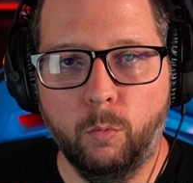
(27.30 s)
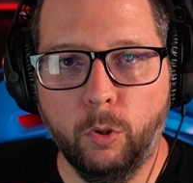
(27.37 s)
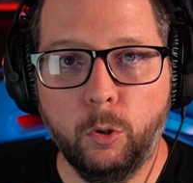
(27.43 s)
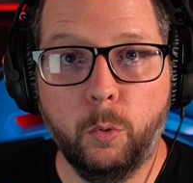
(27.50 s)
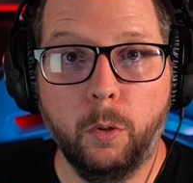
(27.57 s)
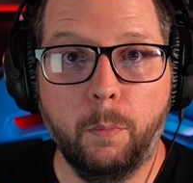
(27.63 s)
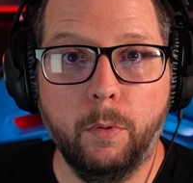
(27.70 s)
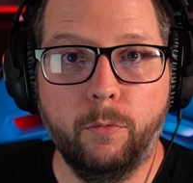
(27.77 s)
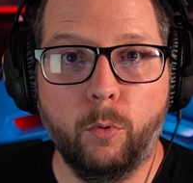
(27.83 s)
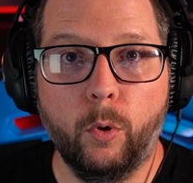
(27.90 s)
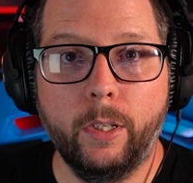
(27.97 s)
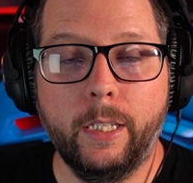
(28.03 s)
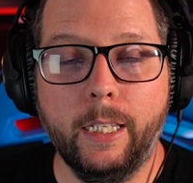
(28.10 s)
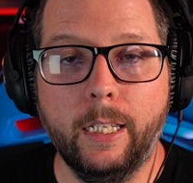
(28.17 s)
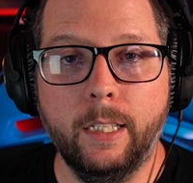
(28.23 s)
Real quick
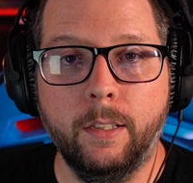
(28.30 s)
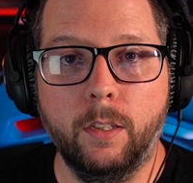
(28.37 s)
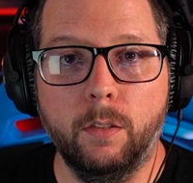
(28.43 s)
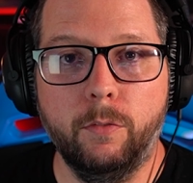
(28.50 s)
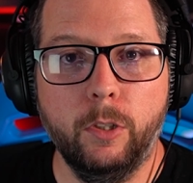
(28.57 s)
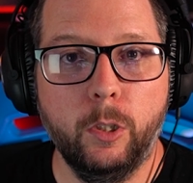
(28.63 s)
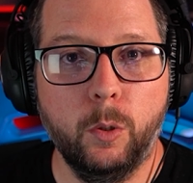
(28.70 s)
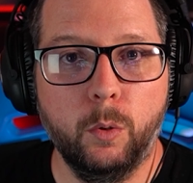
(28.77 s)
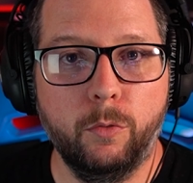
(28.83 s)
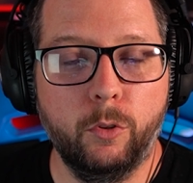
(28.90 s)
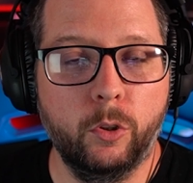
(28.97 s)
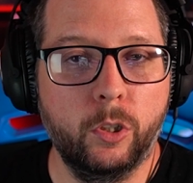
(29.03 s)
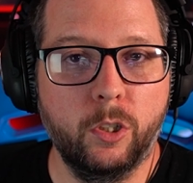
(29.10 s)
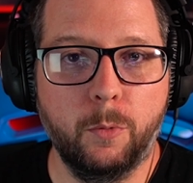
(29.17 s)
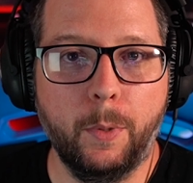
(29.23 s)
before I get into the video,
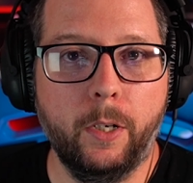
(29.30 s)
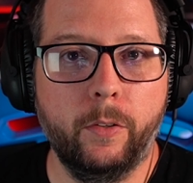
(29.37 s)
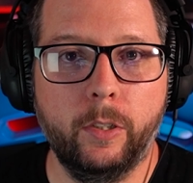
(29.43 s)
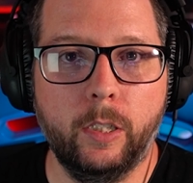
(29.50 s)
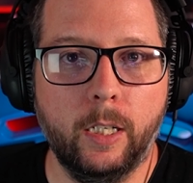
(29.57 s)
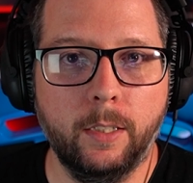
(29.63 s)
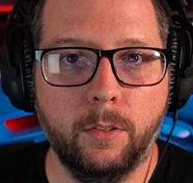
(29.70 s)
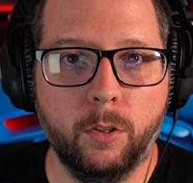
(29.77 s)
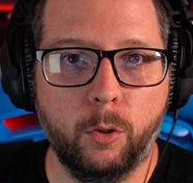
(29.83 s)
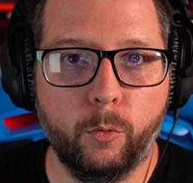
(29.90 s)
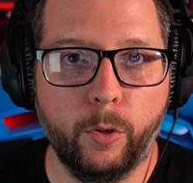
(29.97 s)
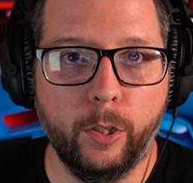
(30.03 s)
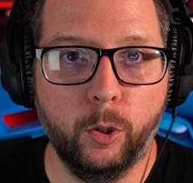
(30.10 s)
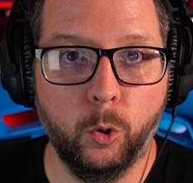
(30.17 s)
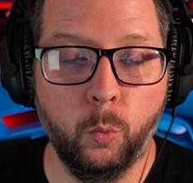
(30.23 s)
if you're an aspiring content
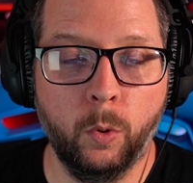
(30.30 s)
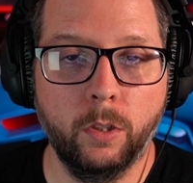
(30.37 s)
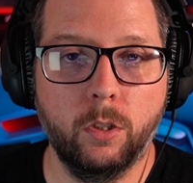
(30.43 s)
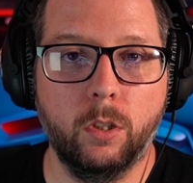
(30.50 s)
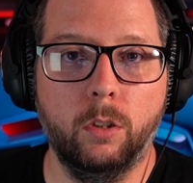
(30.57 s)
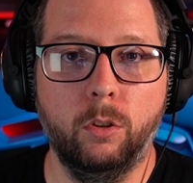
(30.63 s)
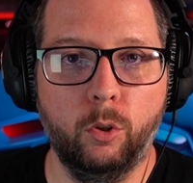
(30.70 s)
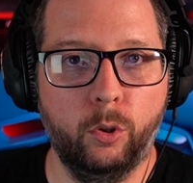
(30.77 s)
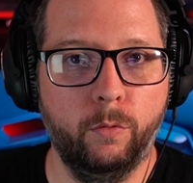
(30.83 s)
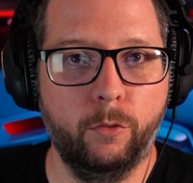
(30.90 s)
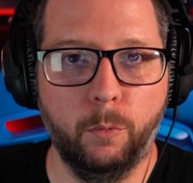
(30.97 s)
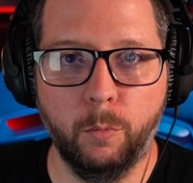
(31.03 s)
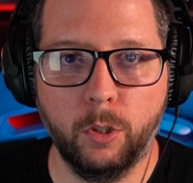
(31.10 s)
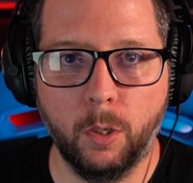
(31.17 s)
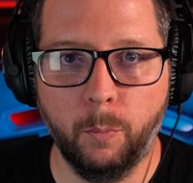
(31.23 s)
creator who wants to learn
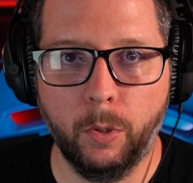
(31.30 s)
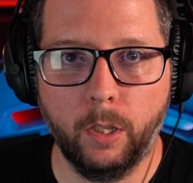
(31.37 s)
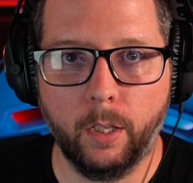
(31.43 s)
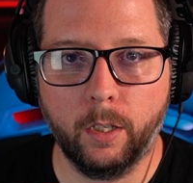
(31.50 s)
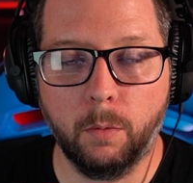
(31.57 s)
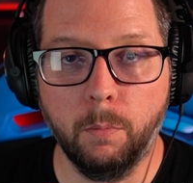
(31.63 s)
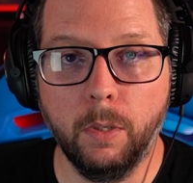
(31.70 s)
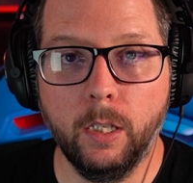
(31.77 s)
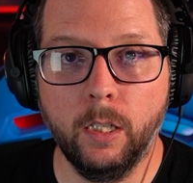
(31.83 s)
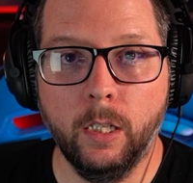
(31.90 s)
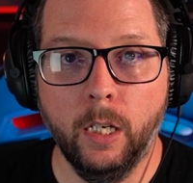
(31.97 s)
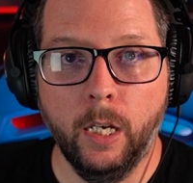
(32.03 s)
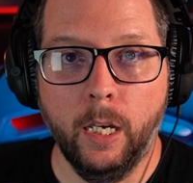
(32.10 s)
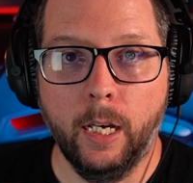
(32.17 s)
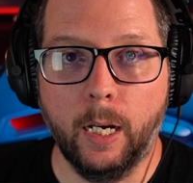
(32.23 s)
from someone like
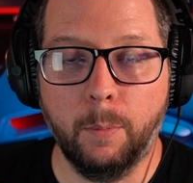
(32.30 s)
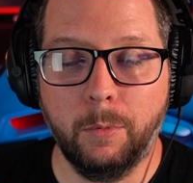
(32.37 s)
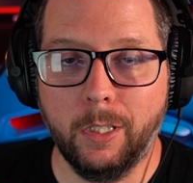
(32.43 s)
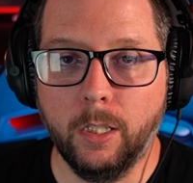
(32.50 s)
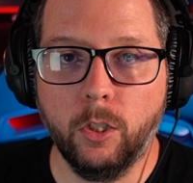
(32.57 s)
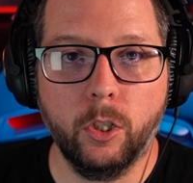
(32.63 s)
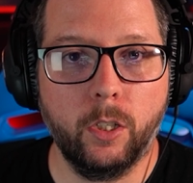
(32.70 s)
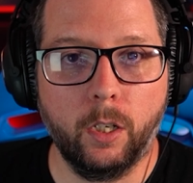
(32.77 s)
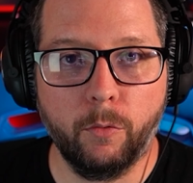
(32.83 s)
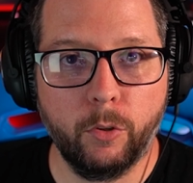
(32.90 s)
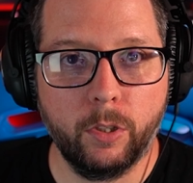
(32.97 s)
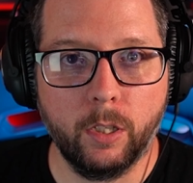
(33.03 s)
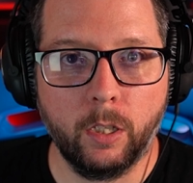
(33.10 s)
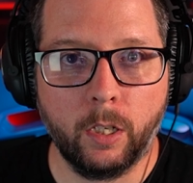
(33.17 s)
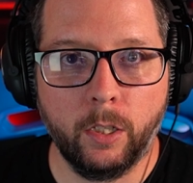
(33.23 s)
me, I'm teaching
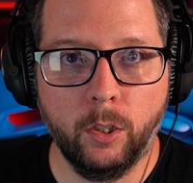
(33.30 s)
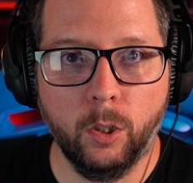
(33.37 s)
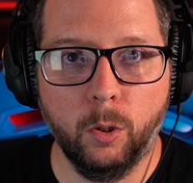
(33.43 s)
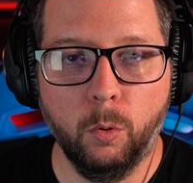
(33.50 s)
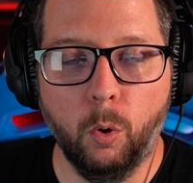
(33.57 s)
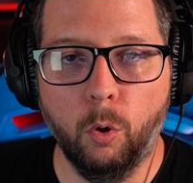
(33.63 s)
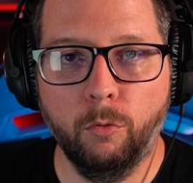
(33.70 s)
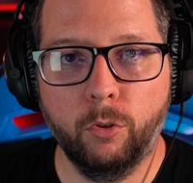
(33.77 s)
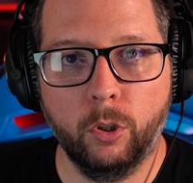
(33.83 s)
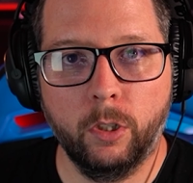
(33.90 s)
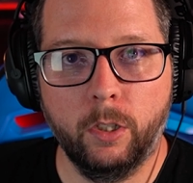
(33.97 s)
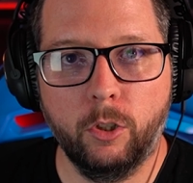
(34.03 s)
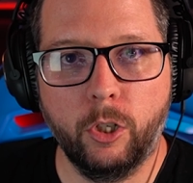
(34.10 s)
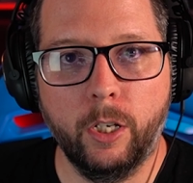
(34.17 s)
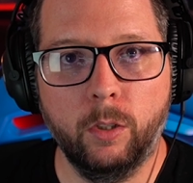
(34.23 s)
everything I know over
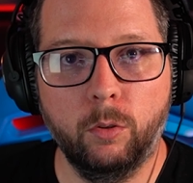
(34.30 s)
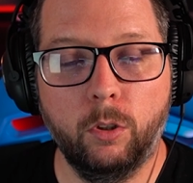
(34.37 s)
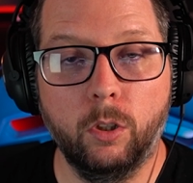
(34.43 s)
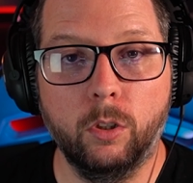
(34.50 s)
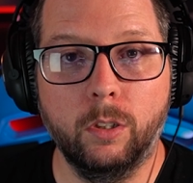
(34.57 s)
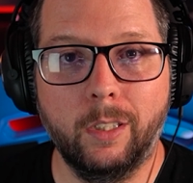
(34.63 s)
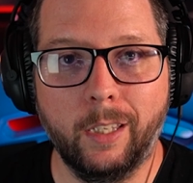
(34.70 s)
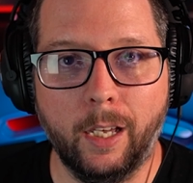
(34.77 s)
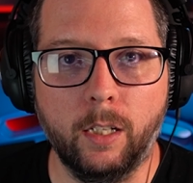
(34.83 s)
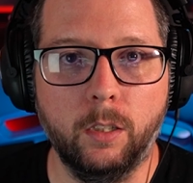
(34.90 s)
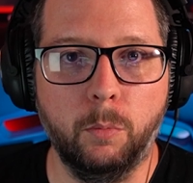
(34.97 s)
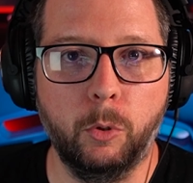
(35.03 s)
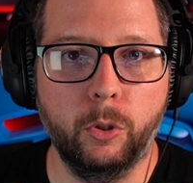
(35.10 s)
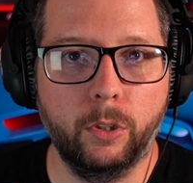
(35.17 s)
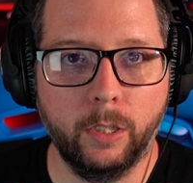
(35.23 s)
on a channel called
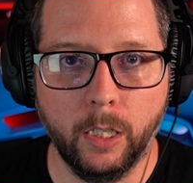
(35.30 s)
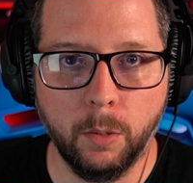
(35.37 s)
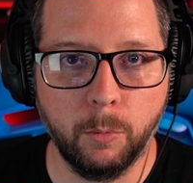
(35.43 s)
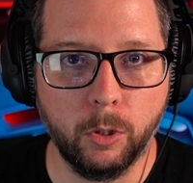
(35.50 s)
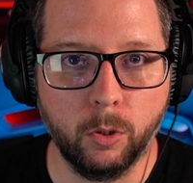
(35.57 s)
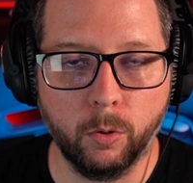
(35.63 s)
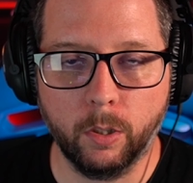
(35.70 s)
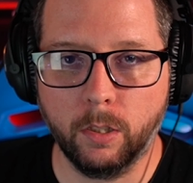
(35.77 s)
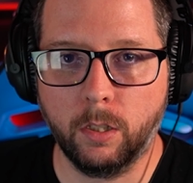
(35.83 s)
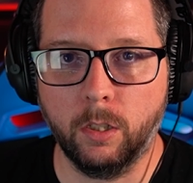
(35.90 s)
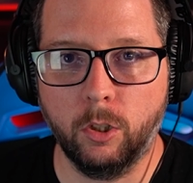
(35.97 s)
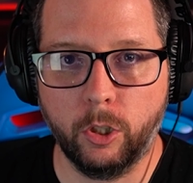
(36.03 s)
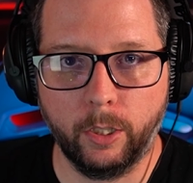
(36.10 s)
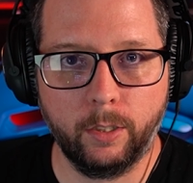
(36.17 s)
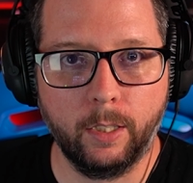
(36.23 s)
Caliber Gaming. You guys
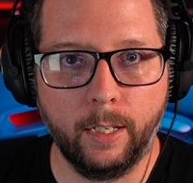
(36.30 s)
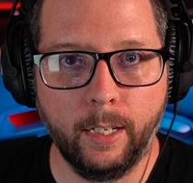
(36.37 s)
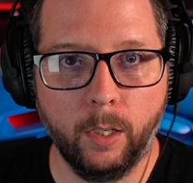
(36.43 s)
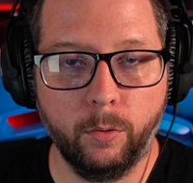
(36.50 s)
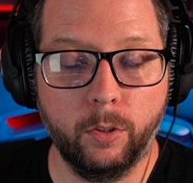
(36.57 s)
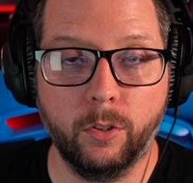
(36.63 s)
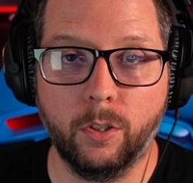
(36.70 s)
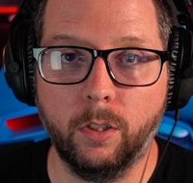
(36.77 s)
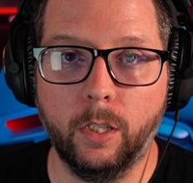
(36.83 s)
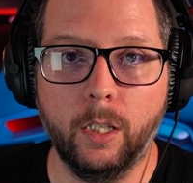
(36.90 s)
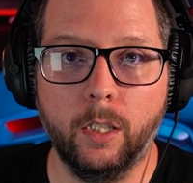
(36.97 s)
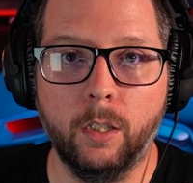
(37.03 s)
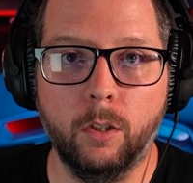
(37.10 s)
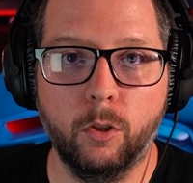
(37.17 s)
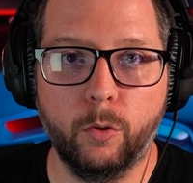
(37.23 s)
can check that out. There's a
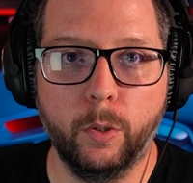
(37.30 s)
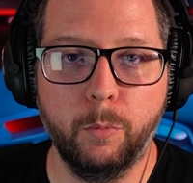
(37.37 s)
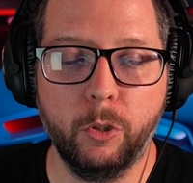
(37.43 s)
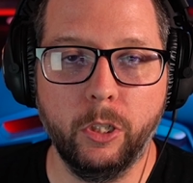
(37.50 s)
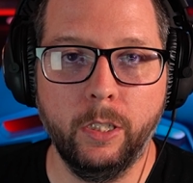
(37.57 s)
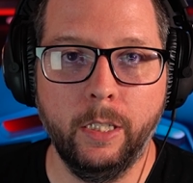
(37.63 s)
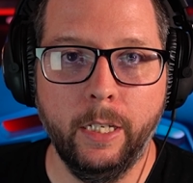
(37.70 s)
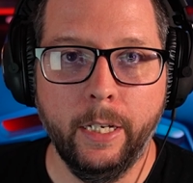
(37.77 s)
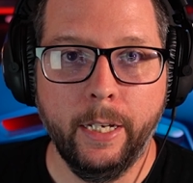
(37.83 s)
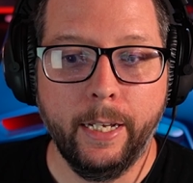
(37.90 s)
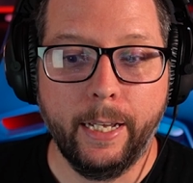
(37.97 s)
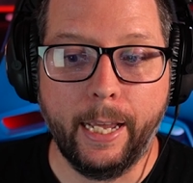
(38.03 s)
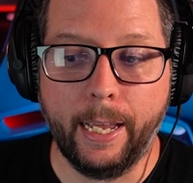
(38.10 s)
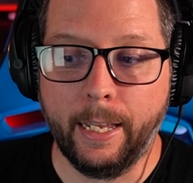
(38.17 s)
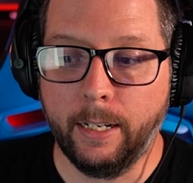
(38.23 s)
link in the description,
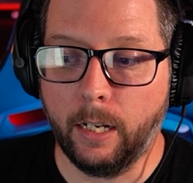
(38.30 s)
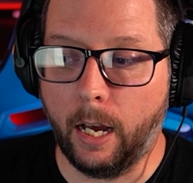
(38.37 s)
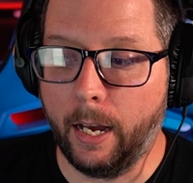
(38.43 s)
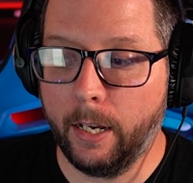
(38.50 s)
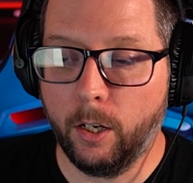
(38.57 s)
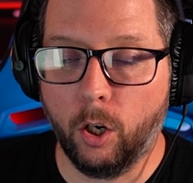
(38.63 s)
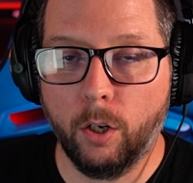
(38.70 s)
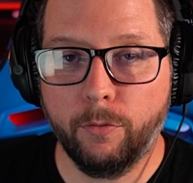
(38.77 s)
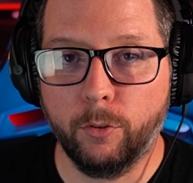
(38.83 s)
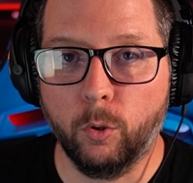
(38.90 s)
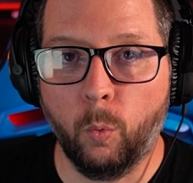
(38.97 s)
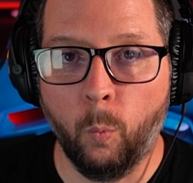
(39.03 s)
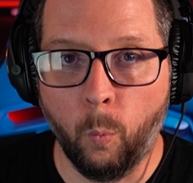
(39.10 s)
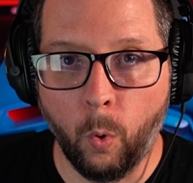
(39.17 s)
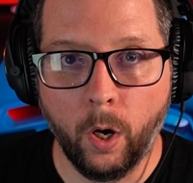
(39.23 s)
and I
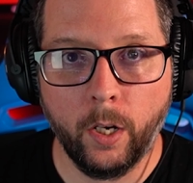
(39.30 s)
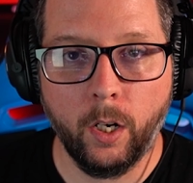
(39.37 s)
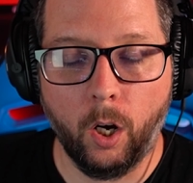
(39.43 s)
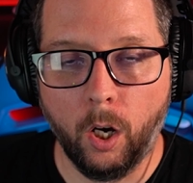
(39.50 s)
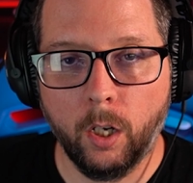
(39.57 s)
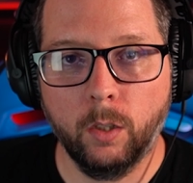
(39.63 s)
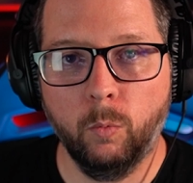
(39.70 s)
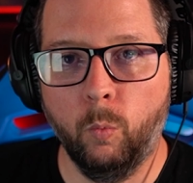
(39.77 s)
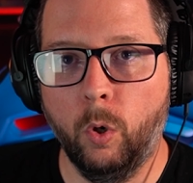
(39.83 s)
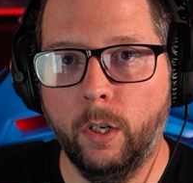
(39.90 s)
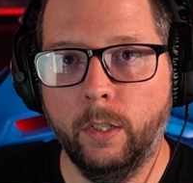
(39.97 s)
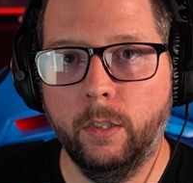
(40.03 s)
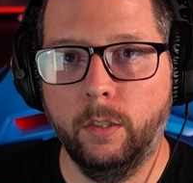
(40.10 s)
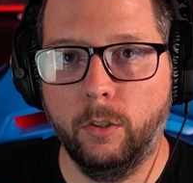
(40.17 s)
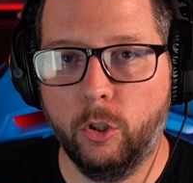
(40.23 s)
offer
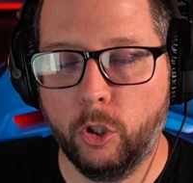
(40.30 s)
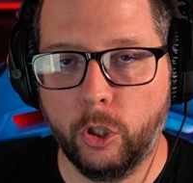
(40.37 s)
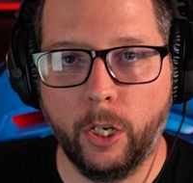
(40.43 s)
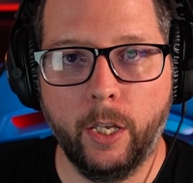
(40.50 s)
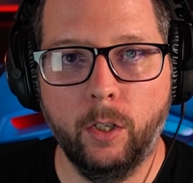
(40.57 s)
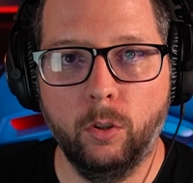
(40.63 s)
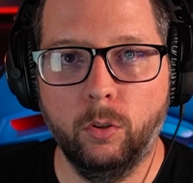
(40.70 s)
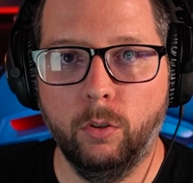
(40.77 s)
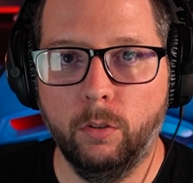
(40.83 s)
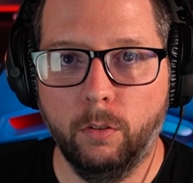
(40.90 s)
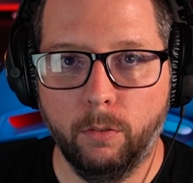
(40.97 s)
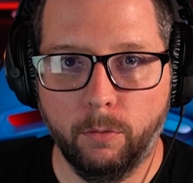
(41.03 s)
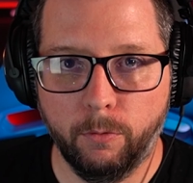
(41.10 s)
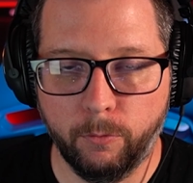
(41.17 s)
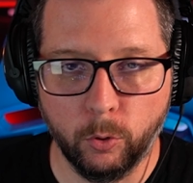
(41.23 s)
one-on-one
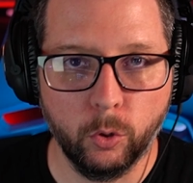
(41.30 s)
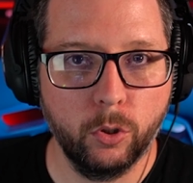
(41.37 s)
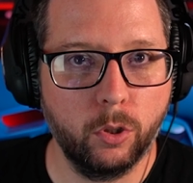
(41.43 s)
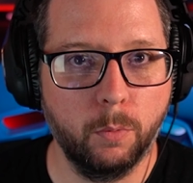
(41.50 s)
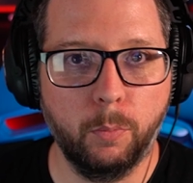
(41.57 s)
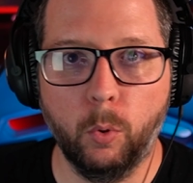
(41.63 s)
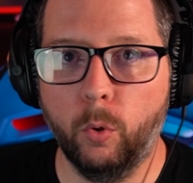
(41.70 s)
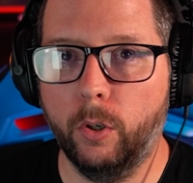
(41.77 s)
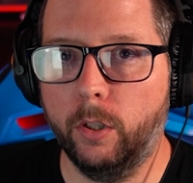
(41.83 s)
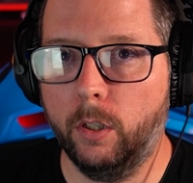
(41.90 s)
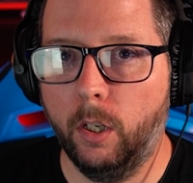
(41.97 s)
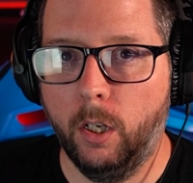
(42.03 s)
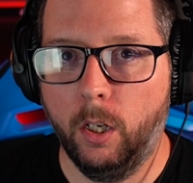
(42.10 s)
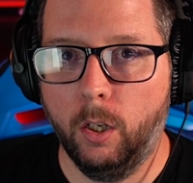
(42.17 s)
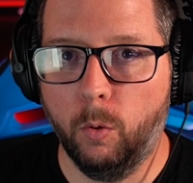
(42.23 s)
channel full support.